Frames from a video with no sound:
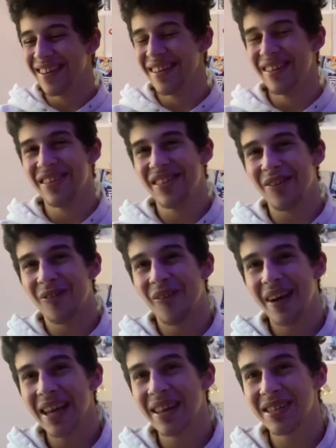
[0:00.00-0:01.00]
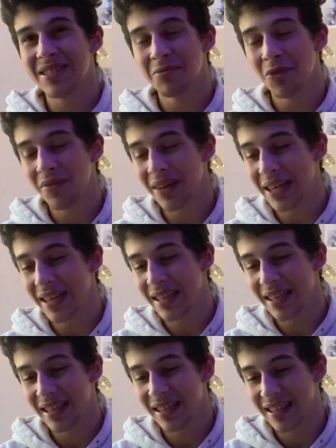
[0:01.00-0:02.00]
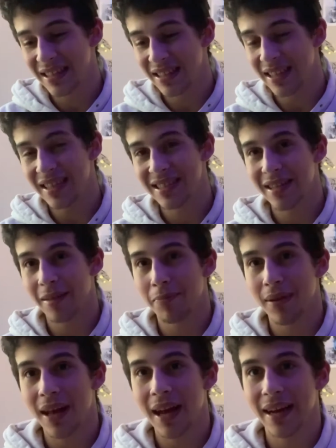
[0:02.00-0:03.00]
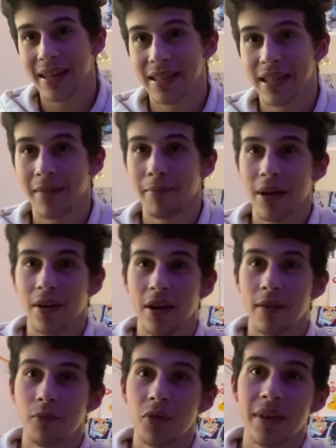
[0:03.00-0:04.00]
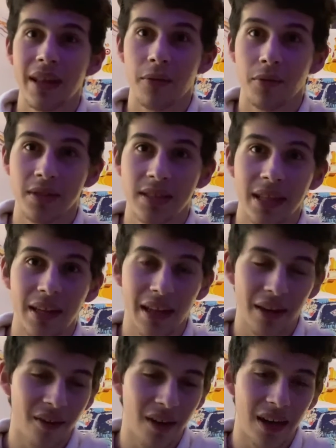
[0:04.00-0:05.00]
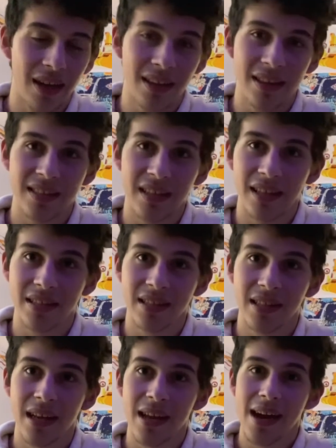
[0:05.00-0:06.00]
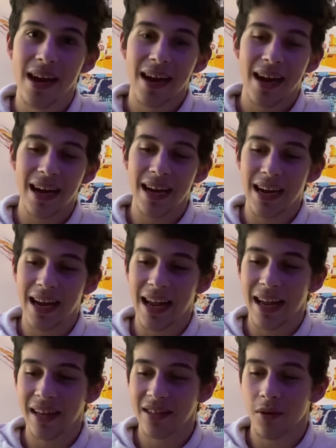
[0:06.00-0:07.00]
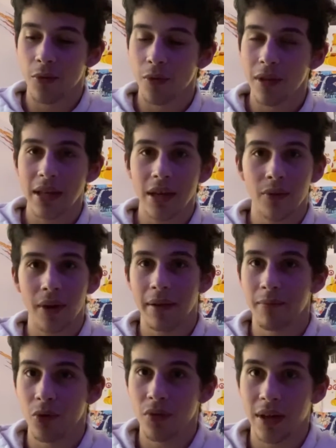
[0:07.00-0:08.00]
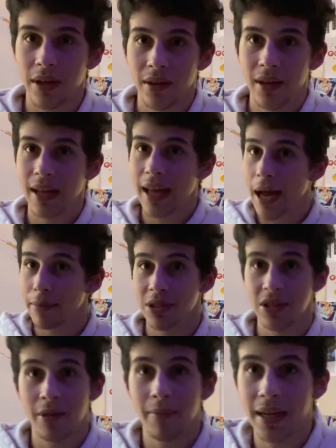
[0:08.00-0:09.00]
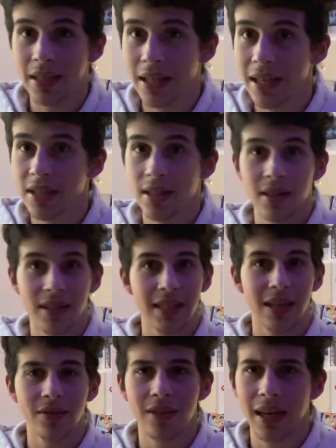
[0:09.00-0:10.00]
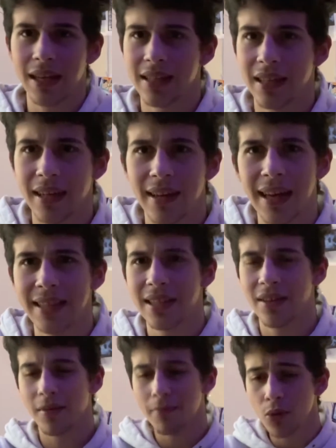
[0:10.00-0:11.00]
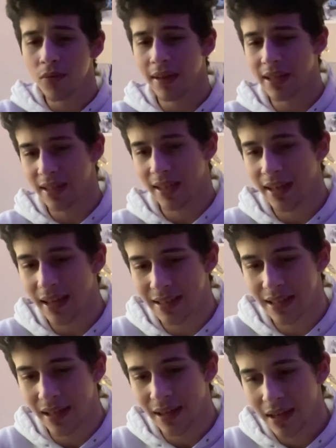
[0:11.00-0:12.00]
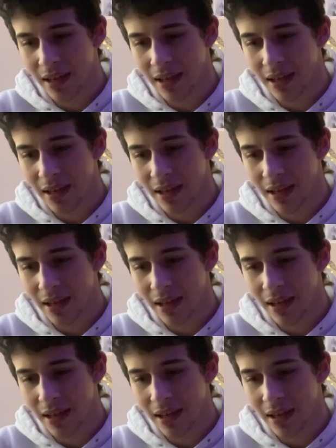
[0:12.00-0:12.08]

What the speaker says: the way this movie does the plot is done better in a movie that we'll see later on this list. It is a really great movie. It captures your imagination. The soundtrack is a classic. The movie is a classic.